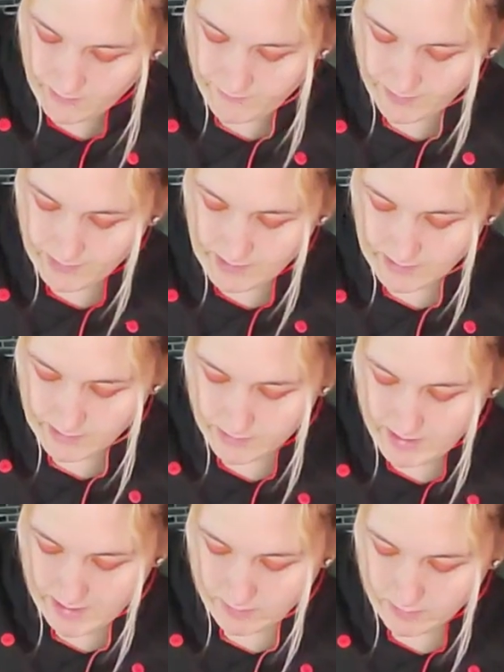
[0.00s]
figured out the
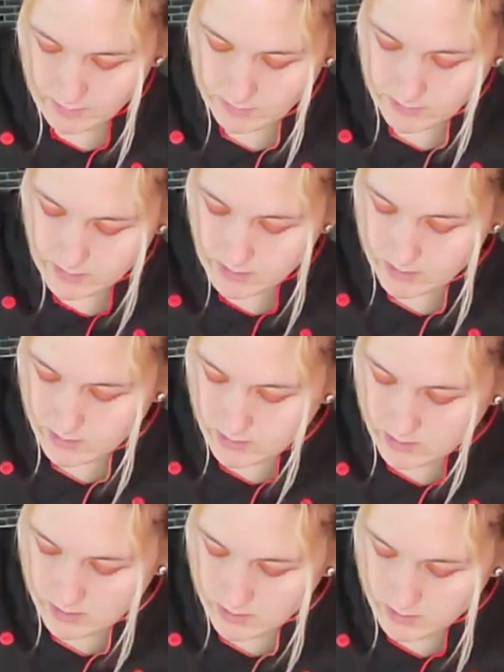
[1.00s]
macros.
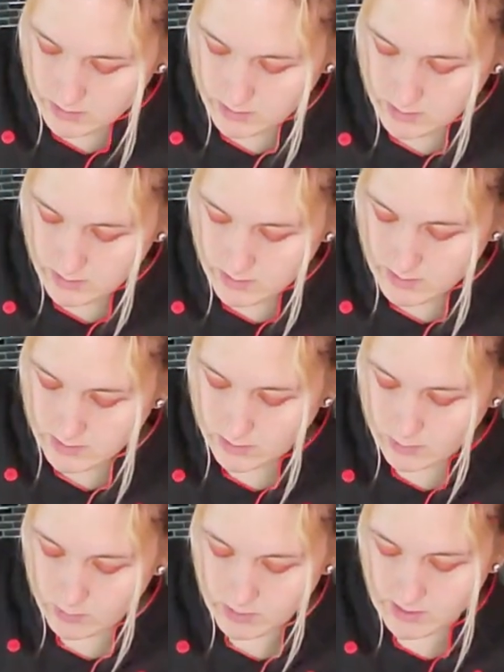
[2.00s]
It's
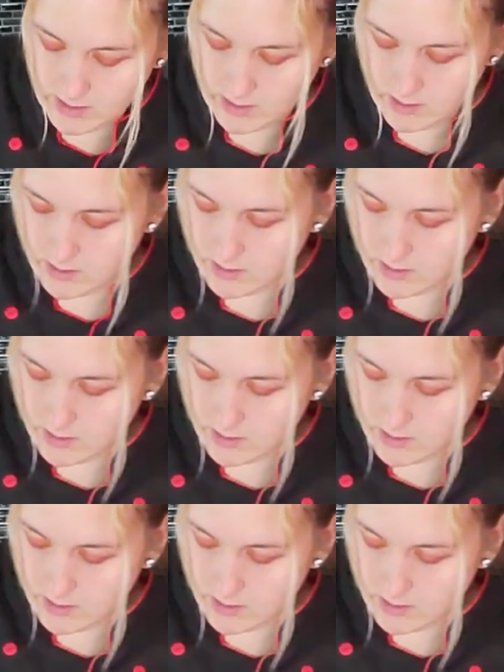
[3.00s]
only